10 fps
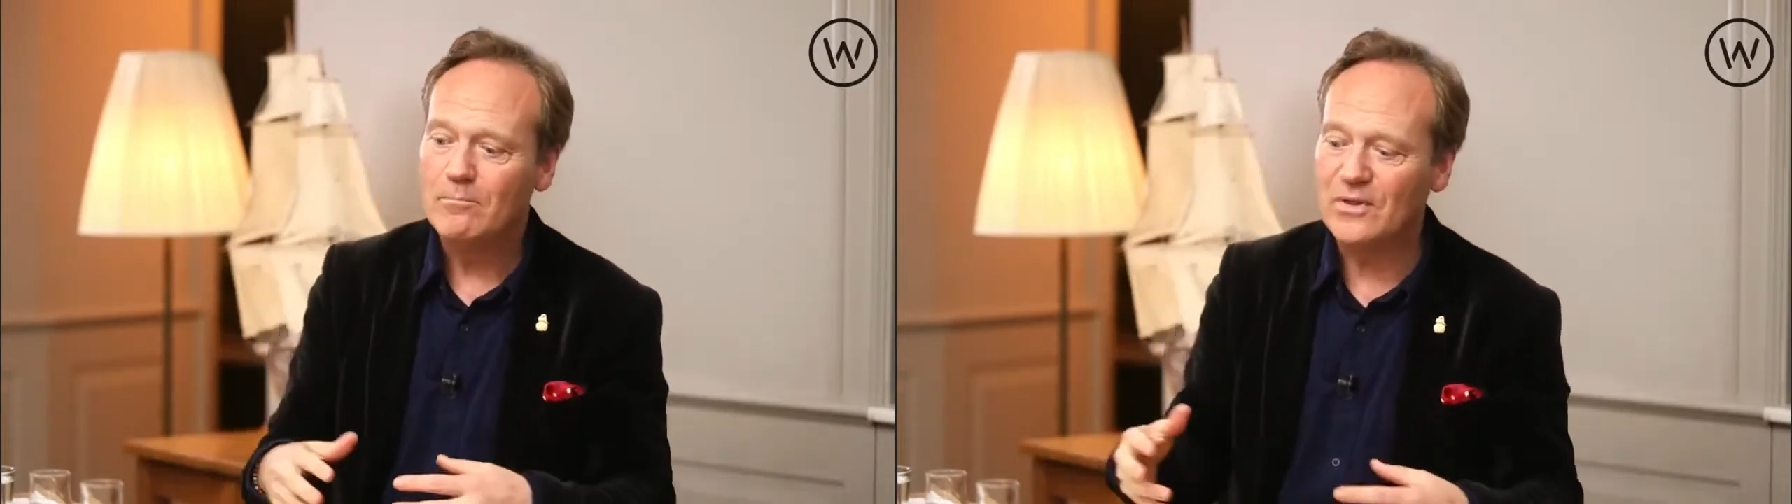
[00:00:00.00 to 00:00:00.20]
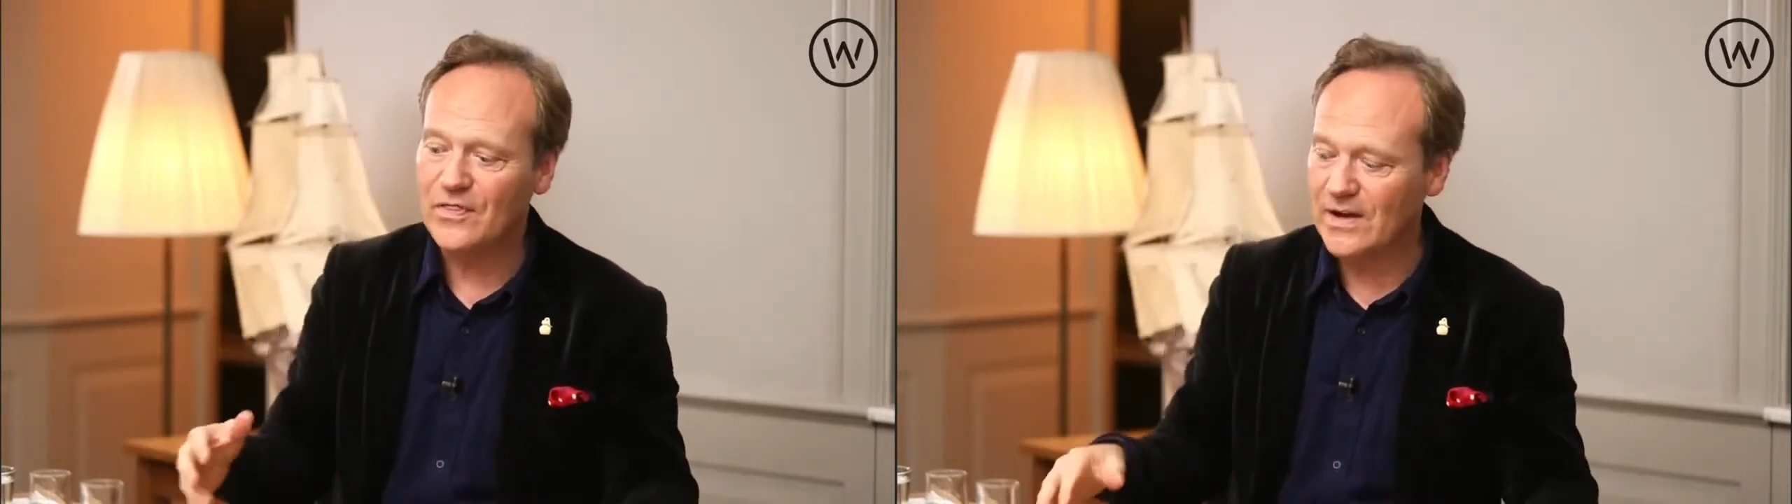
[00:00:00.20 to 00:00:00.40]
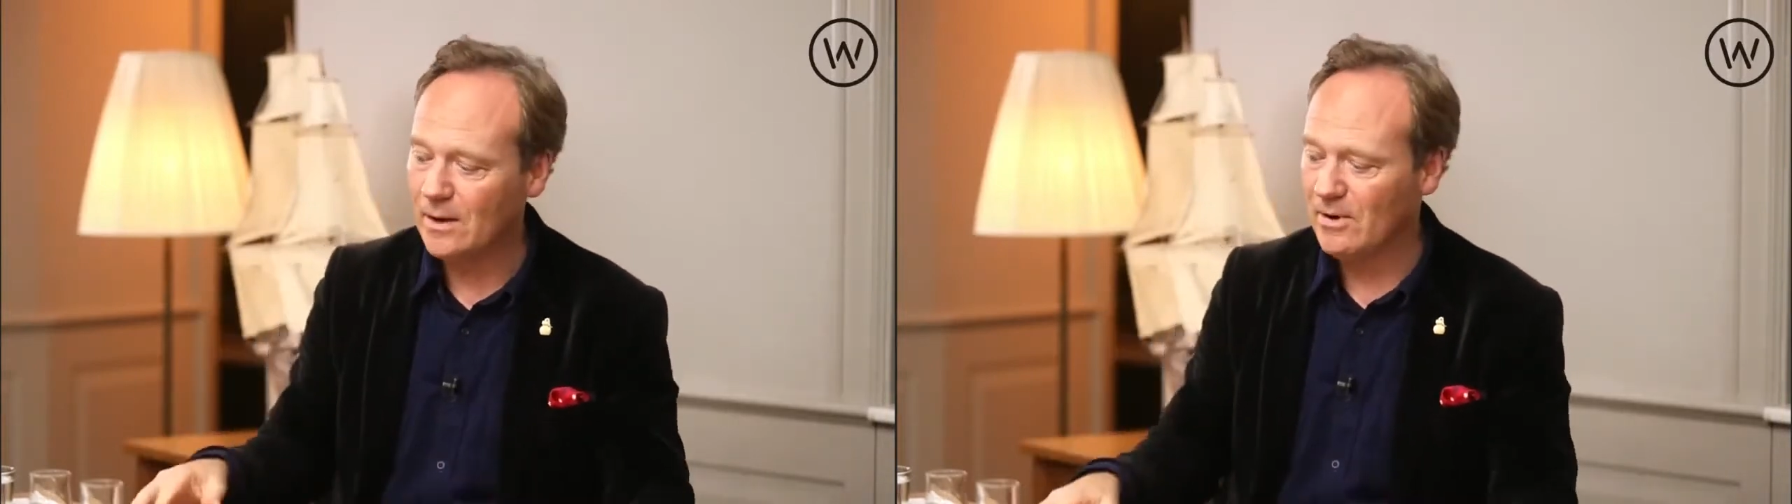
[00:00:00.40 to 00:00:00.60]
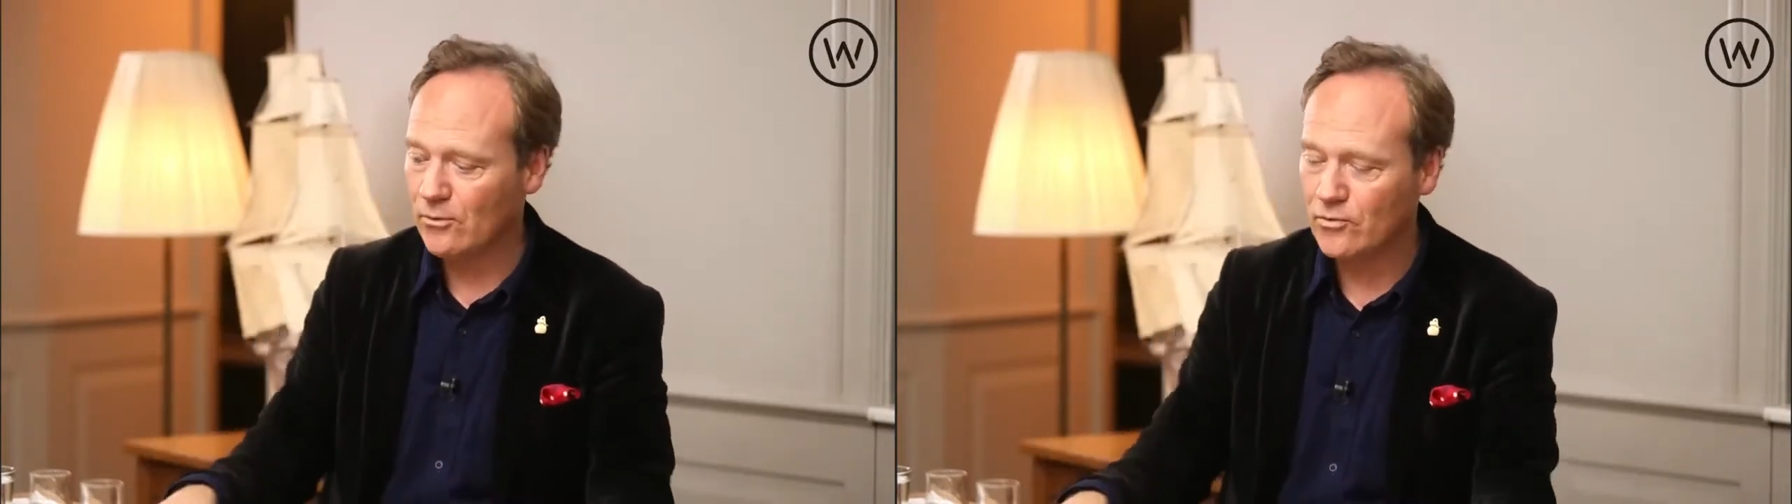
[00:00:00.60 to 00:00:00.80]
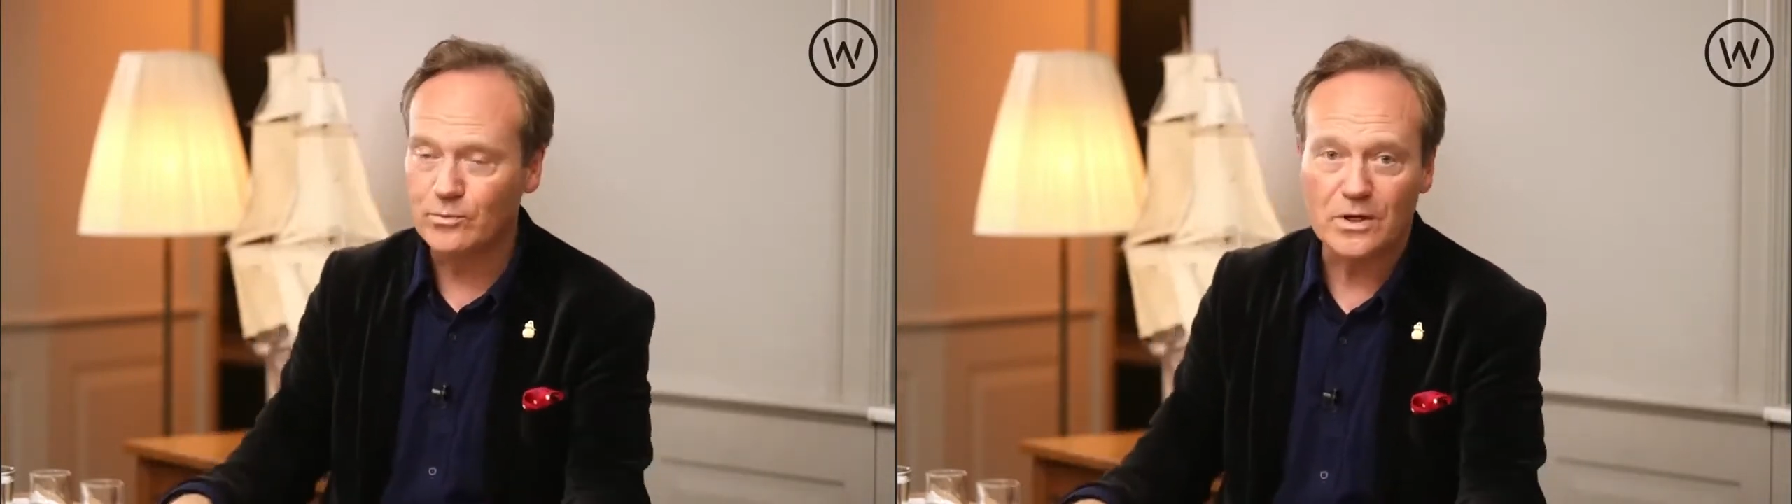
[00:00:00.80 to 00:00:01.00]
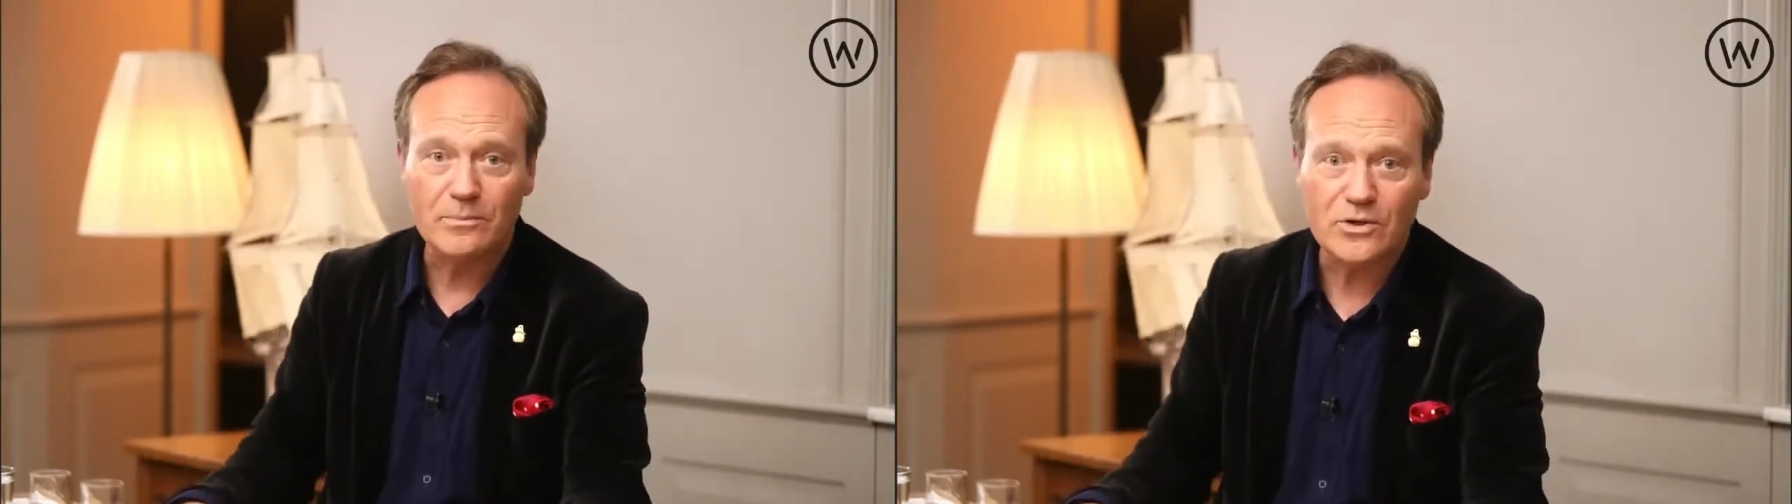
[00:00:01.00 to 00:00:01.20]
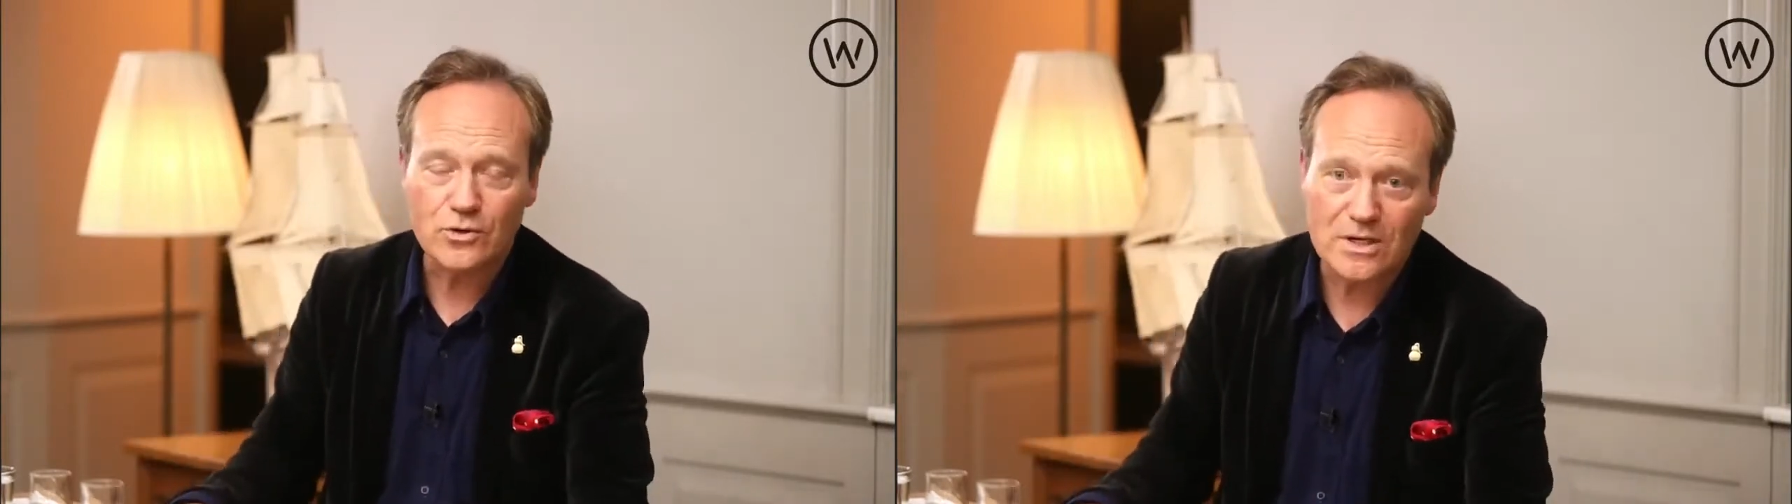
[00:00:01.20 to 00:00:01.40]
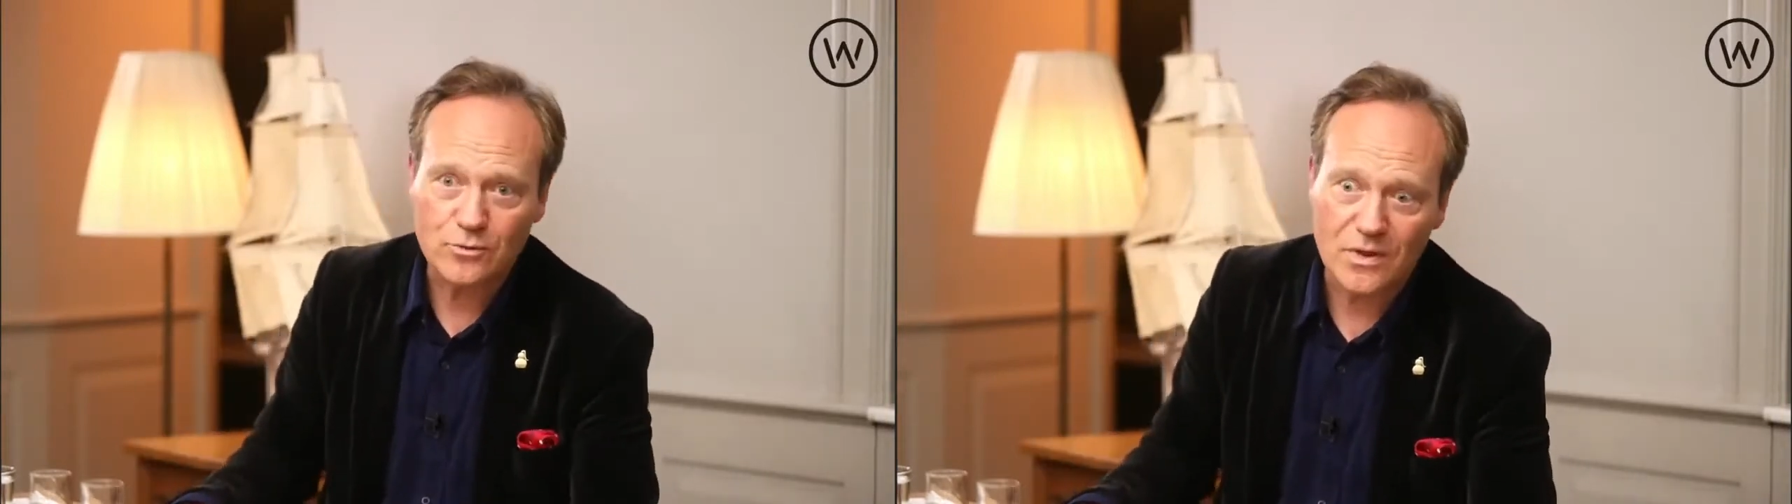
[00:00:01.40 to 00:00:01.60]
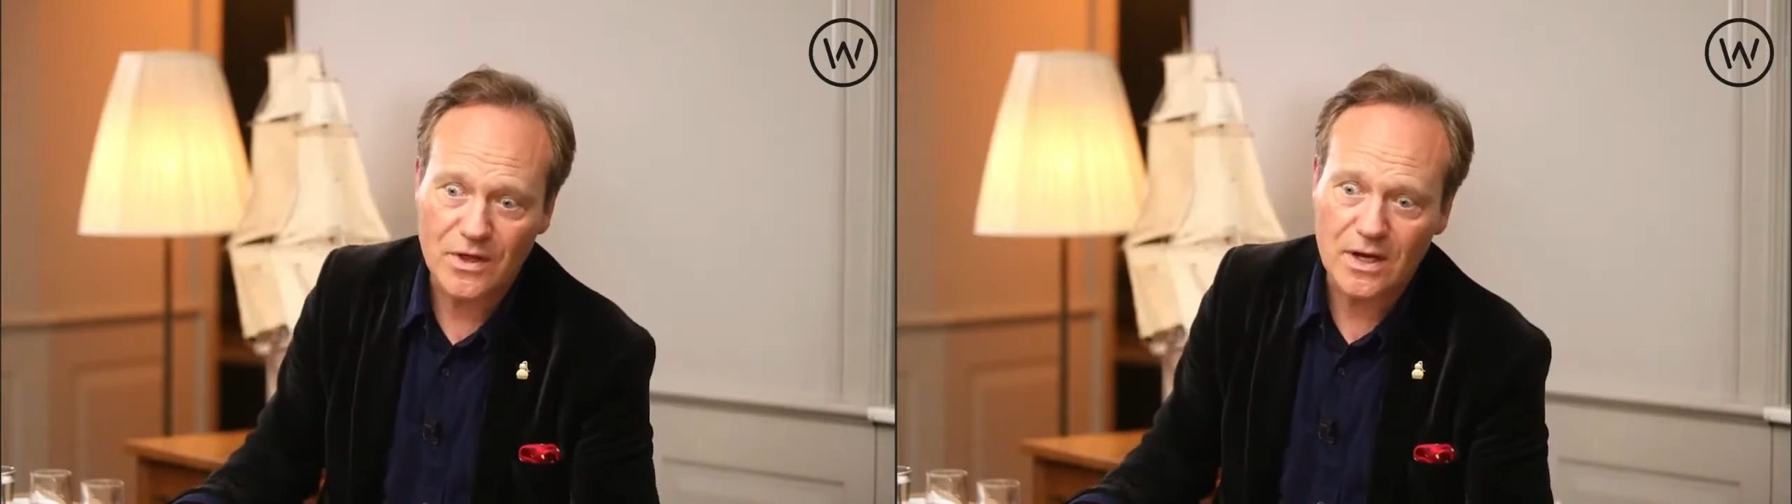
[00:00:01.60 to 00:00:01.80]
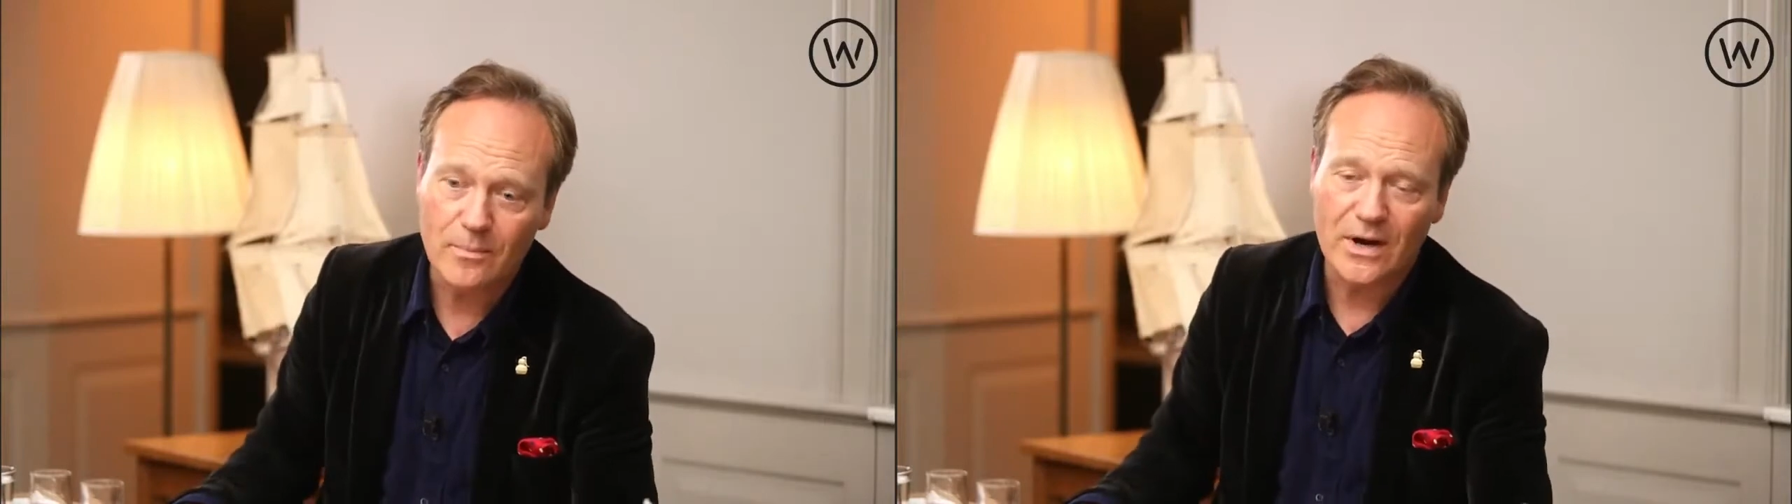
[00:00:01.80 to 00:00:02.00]
But think about room temperature as we
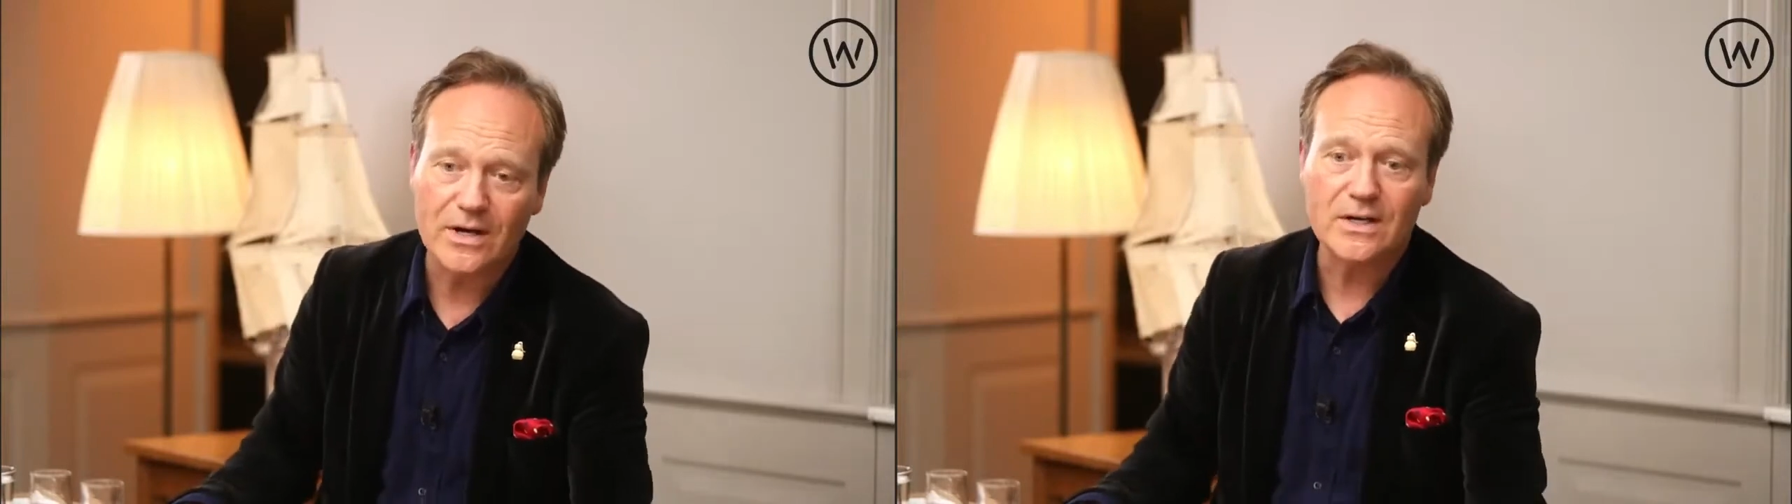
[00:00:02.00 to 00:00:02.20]
think about